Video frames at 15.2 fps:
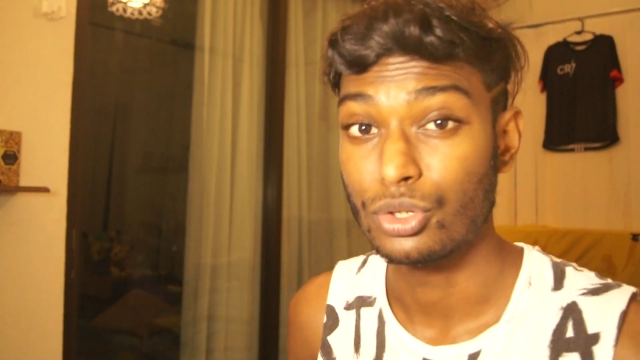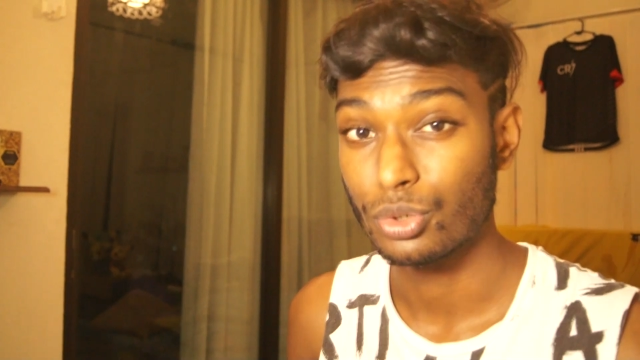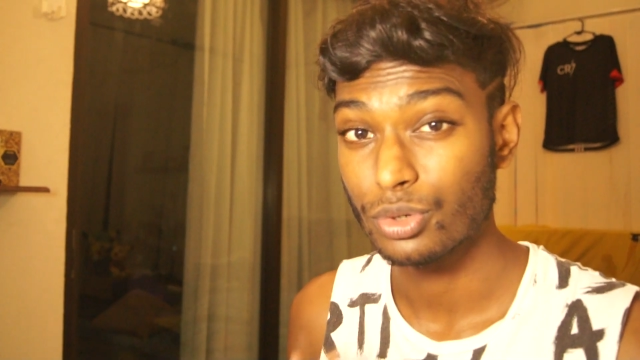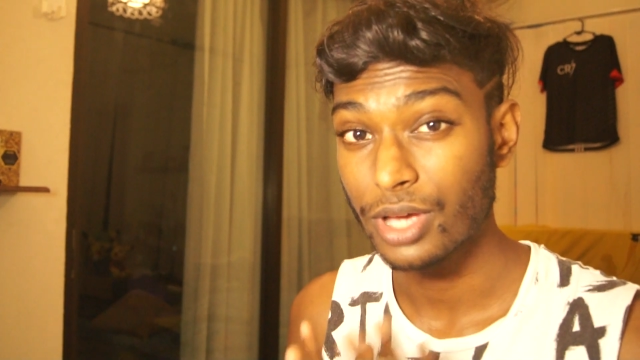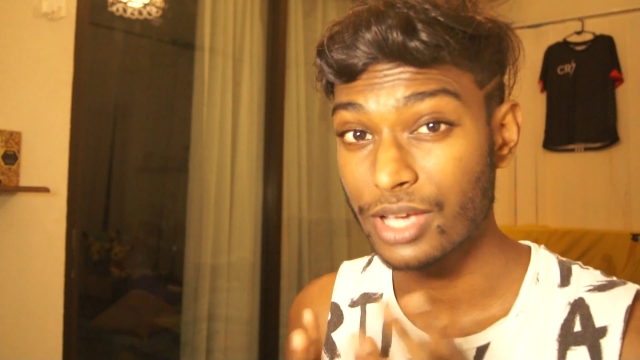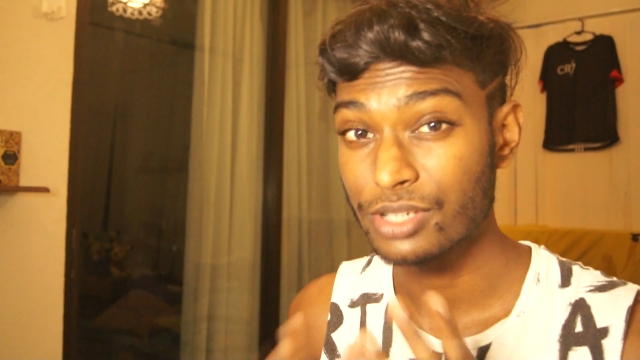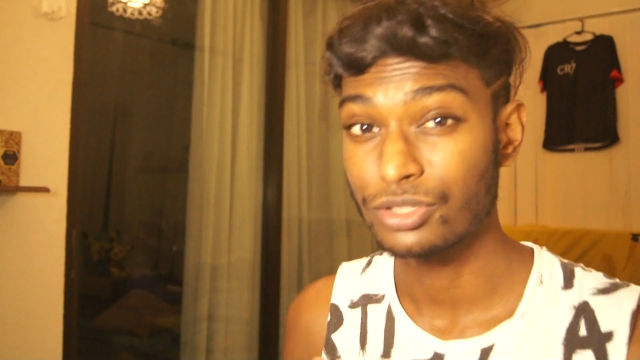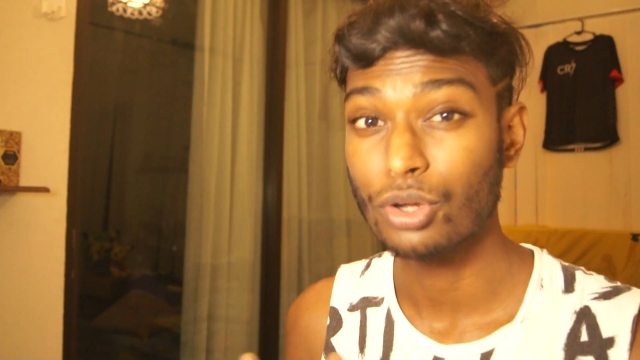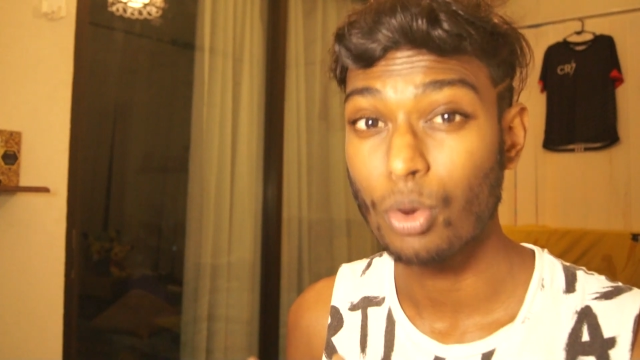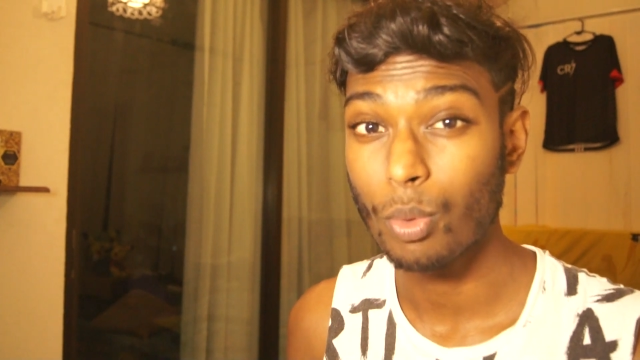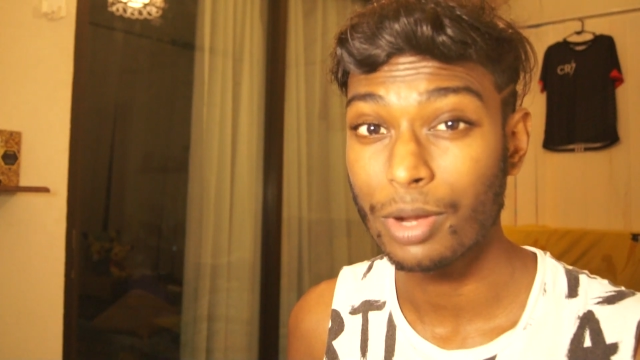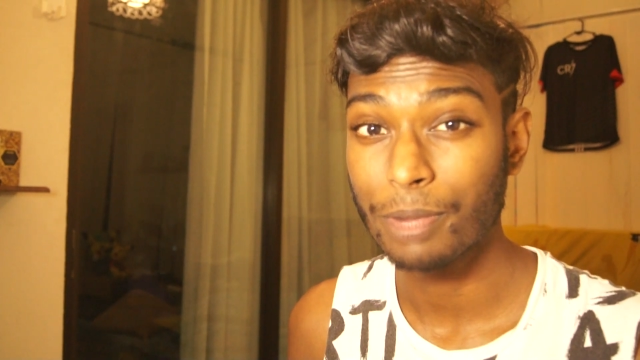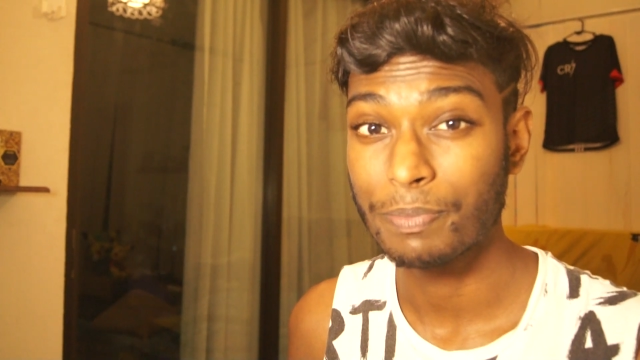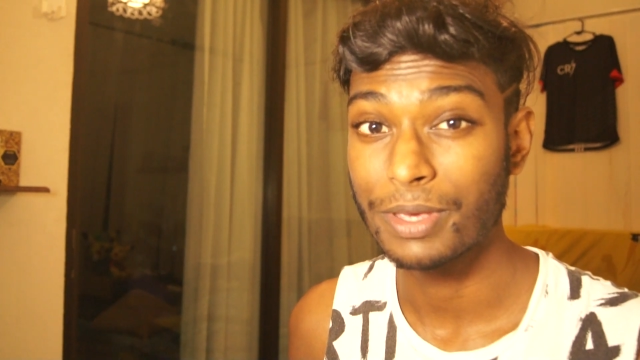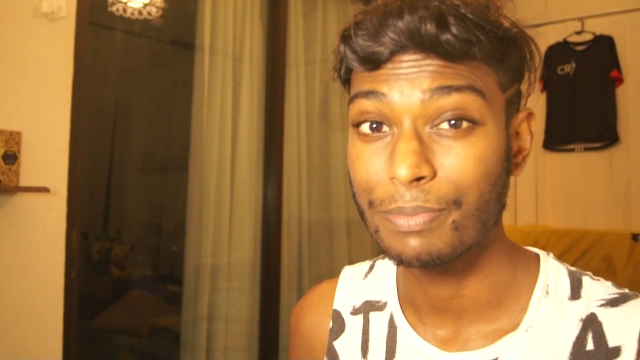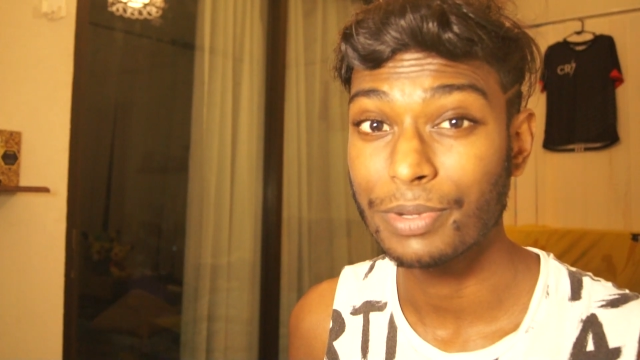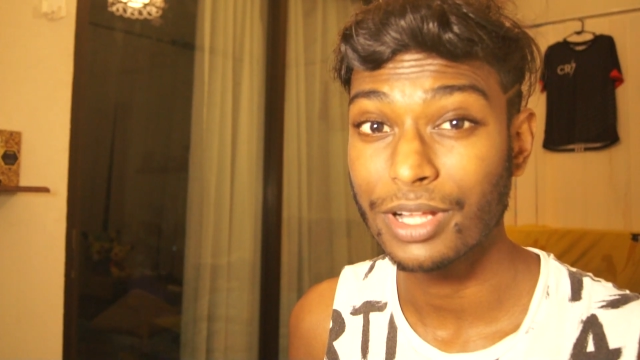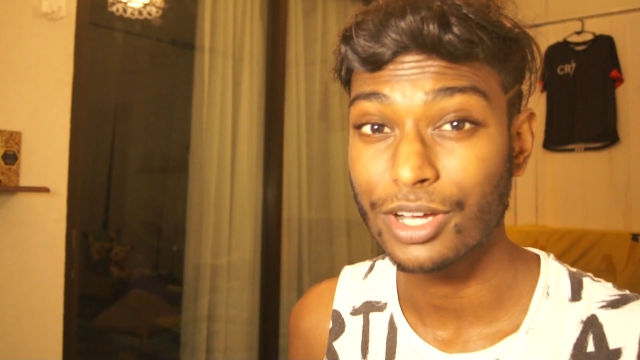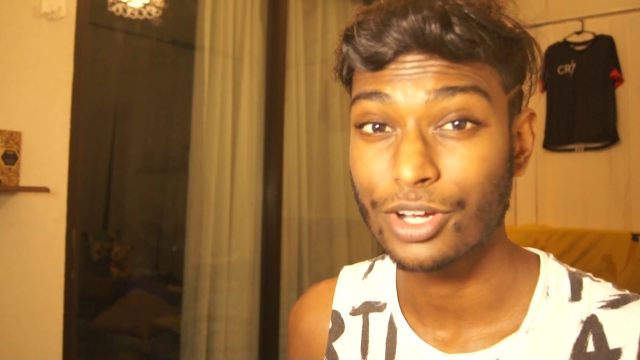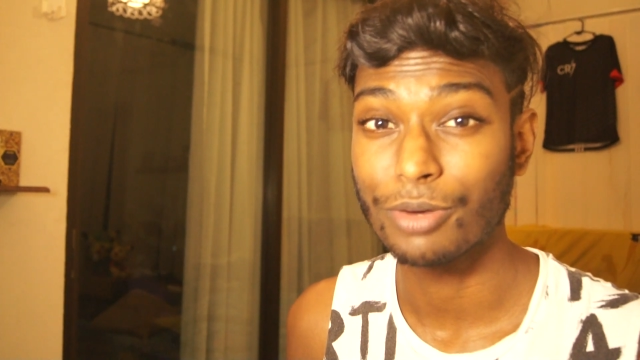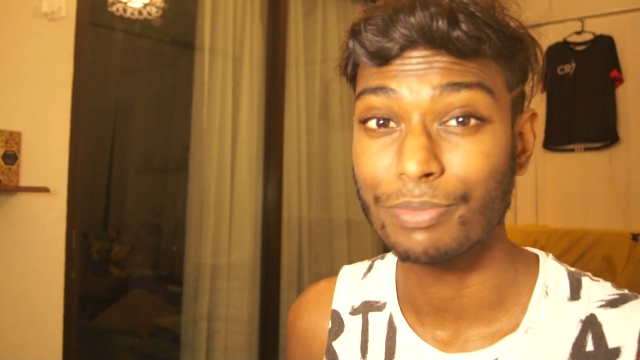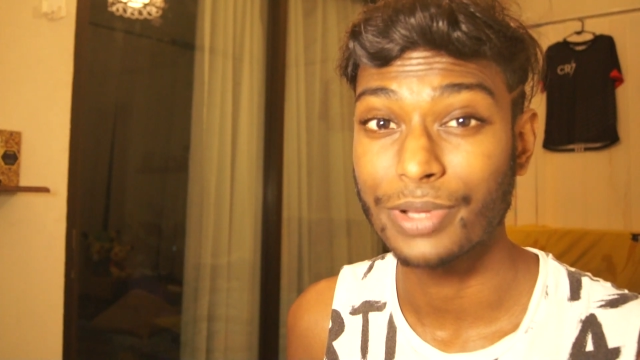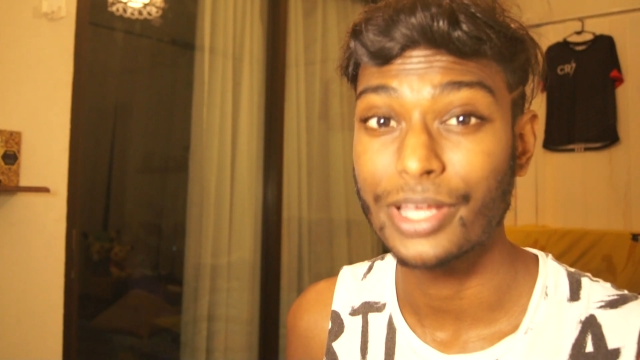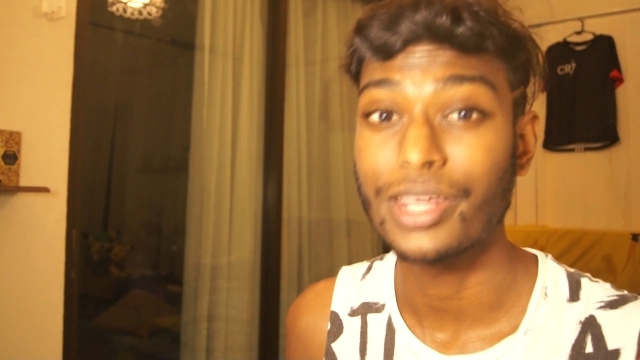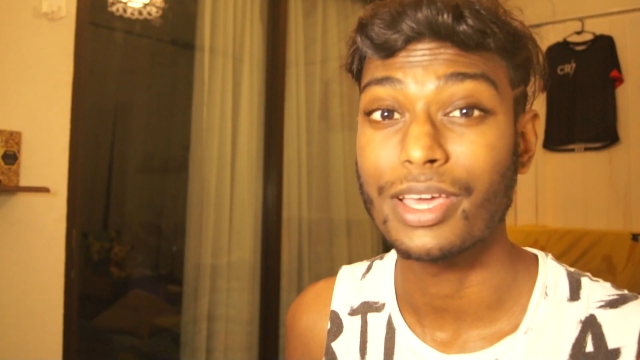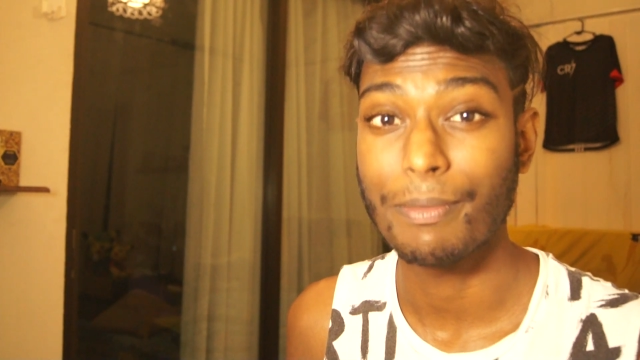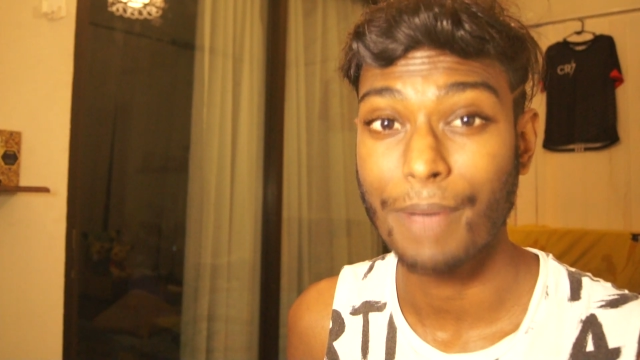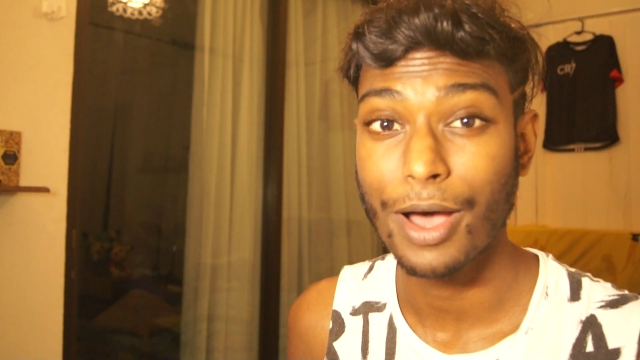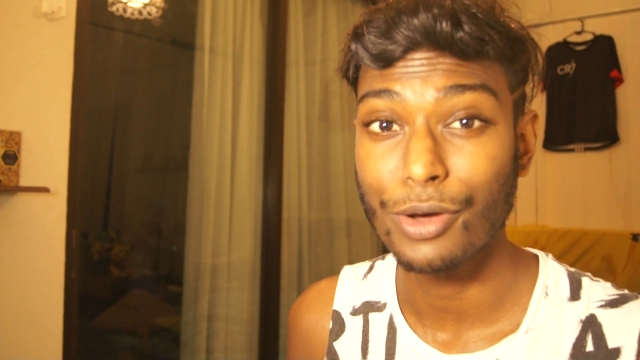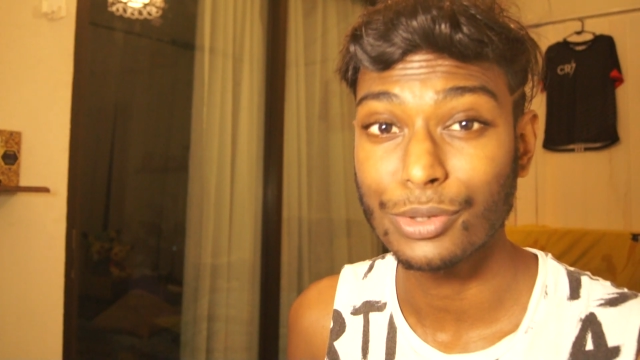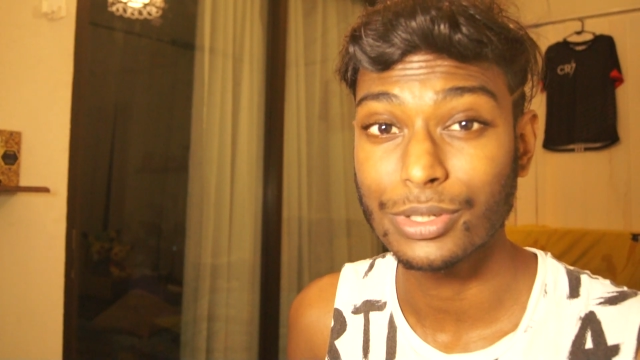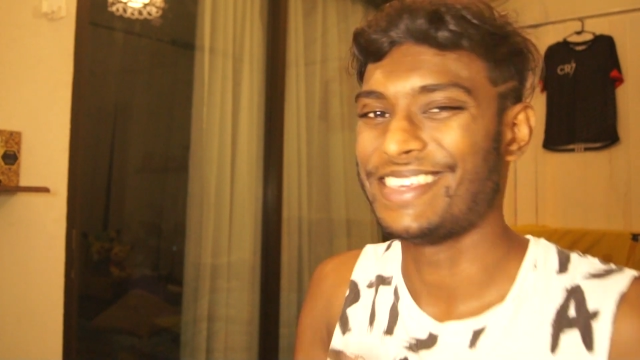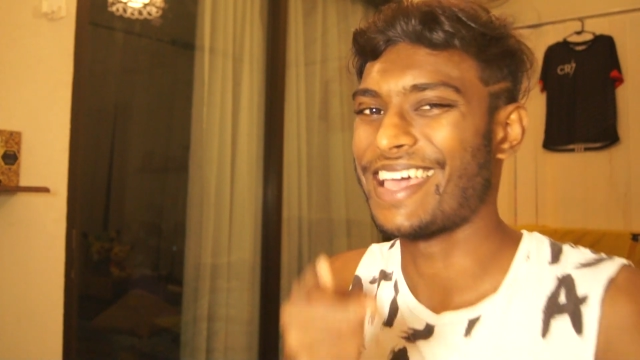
Do you guys know what people are complaining about?